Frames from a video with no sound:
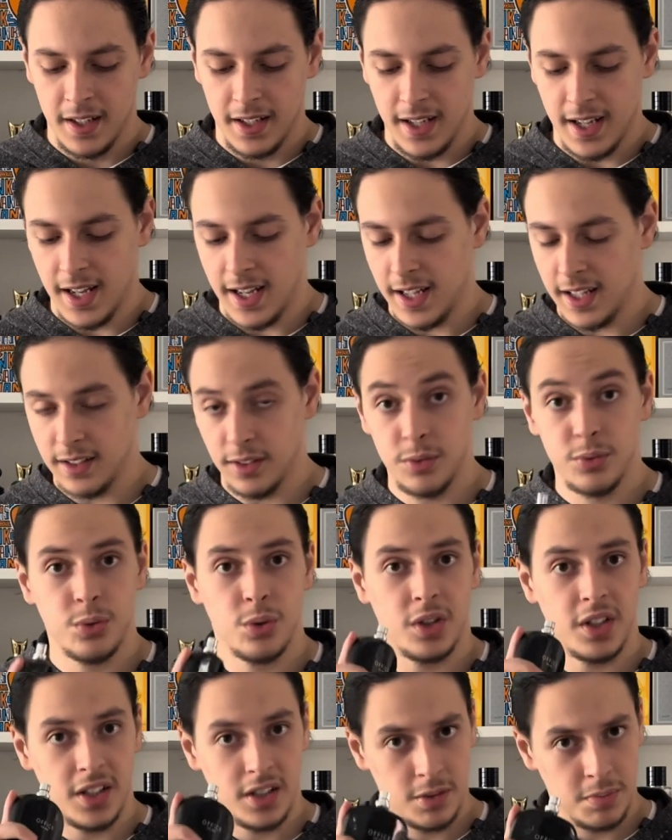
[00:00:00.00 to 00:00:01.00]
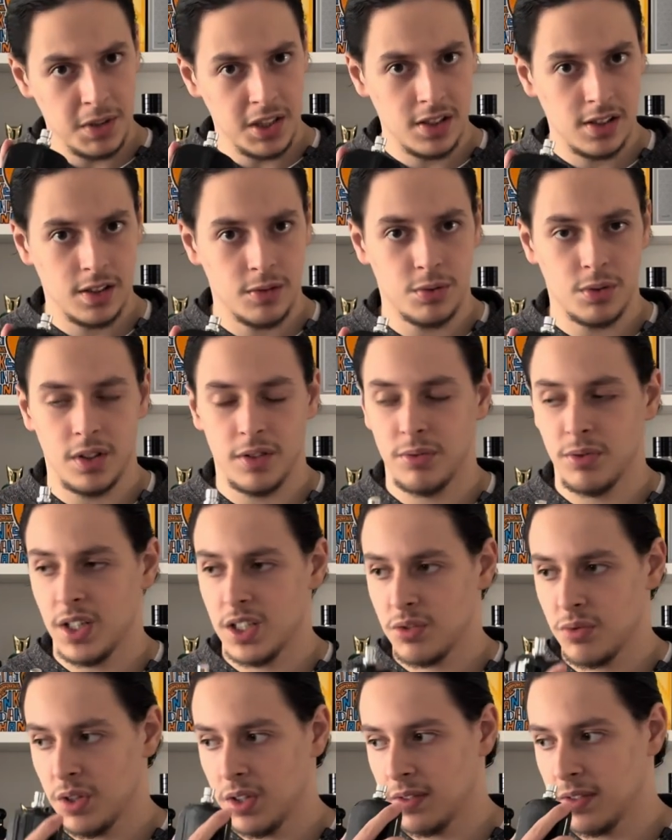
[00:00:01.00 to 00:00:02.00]
and especially for a
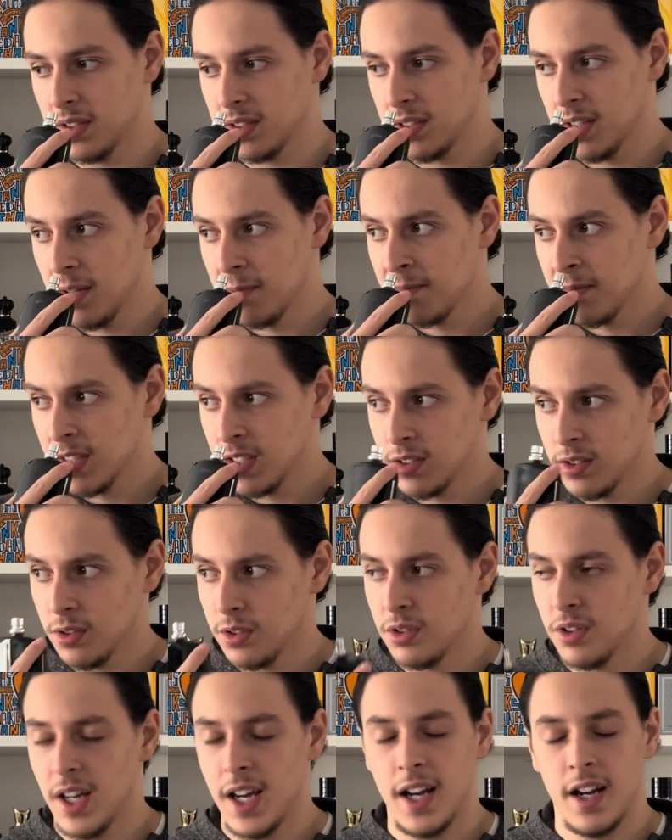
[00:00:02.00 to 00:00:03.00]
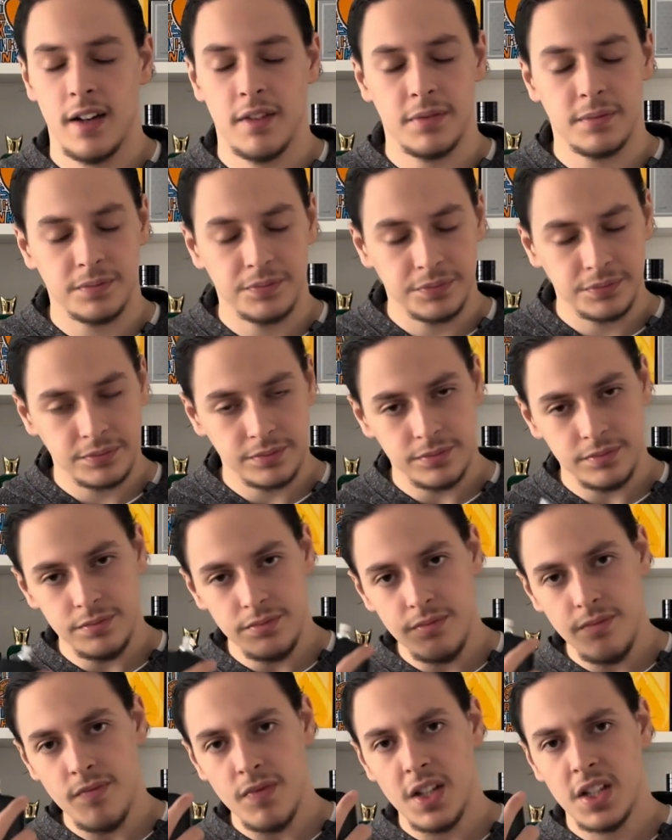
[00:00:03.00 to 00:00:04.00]
fresh fragrance. So you have
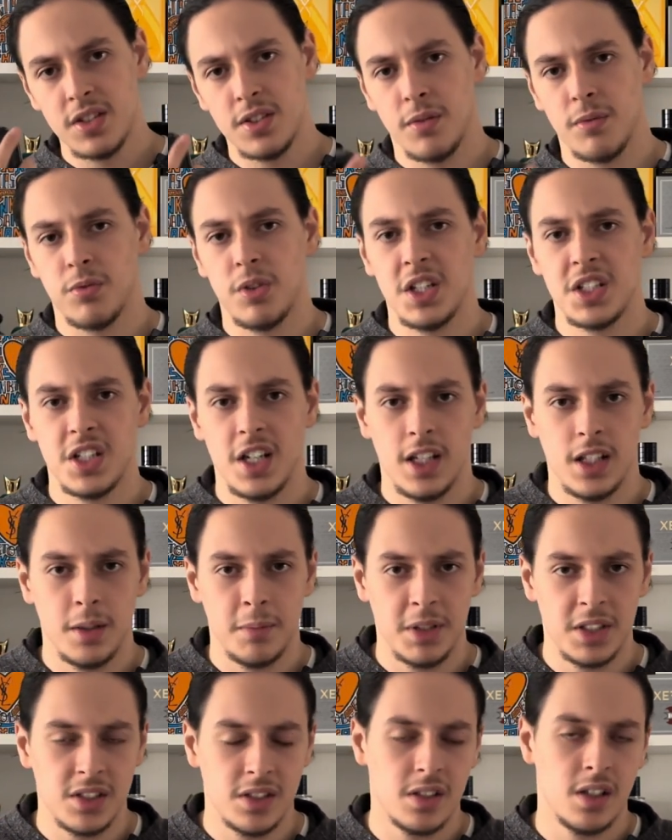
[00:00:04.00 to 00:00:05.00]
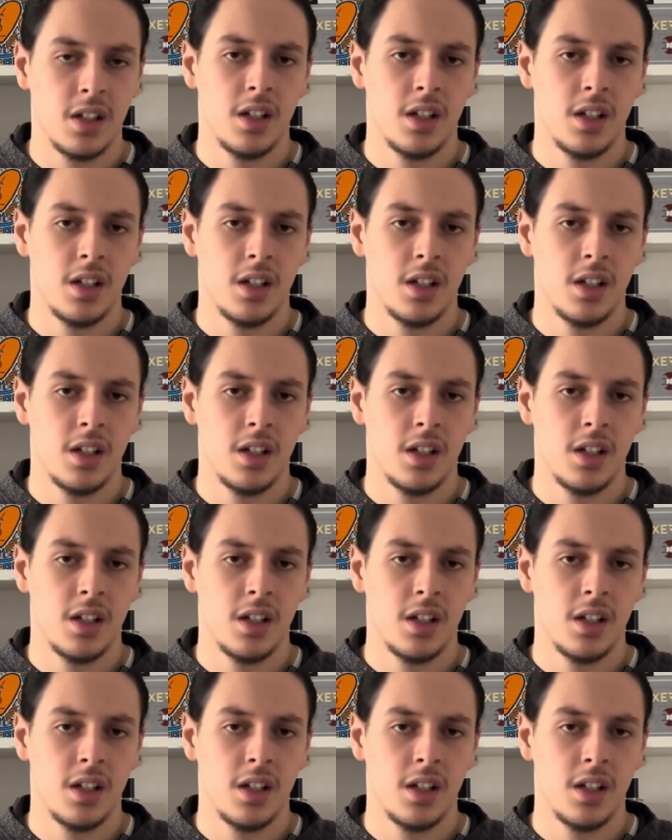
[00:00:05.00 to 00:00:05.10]
some fresh elements,